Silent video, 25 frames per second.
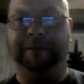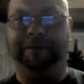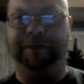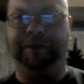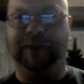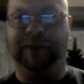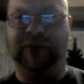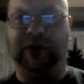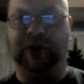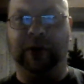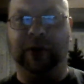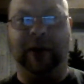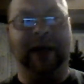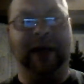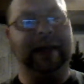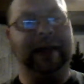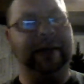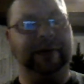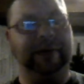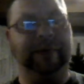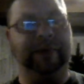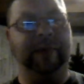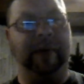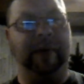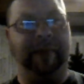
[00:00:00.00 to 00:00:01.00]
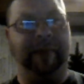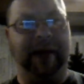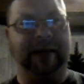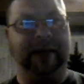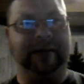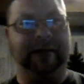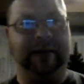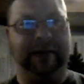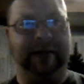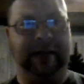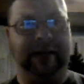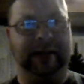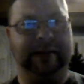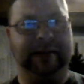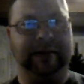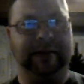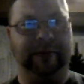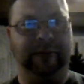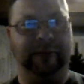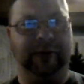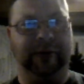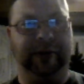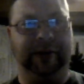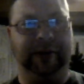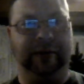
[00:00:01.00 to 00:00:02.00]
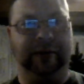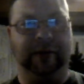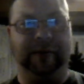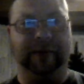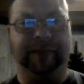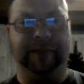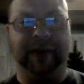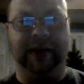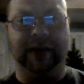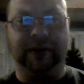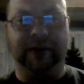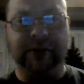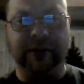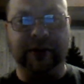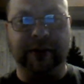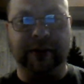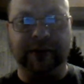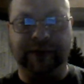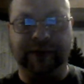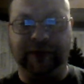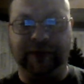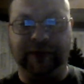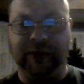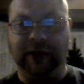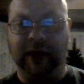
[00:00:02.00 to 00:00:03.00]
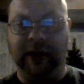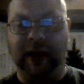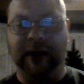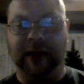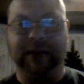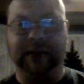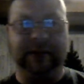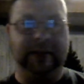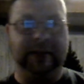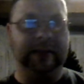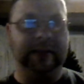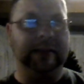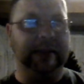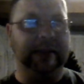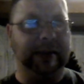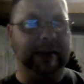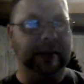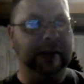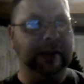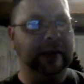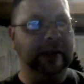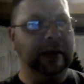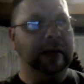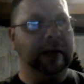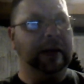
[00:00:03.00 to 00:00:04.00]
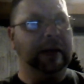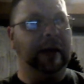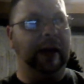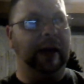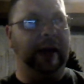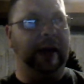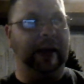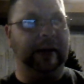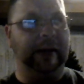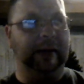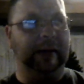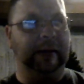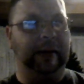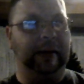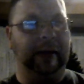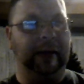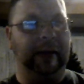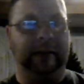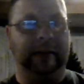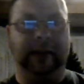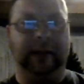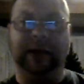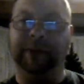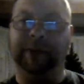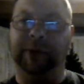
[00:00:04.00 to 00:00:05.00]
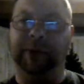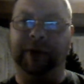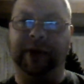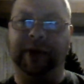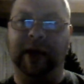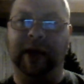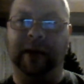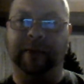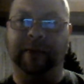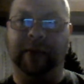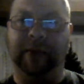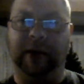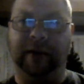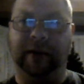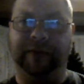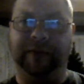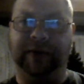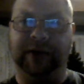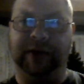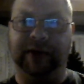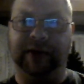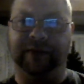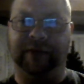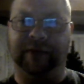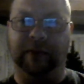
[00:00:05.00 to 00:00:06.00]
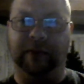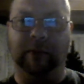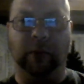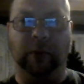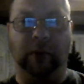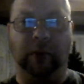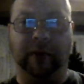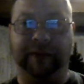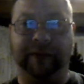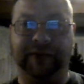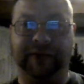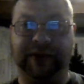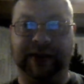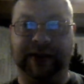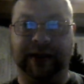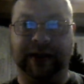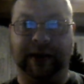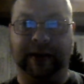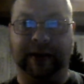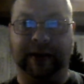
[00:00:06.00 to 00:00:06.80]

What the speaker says: So I could do my best to take some really good pictures for you guys to see and label them of the different morphs.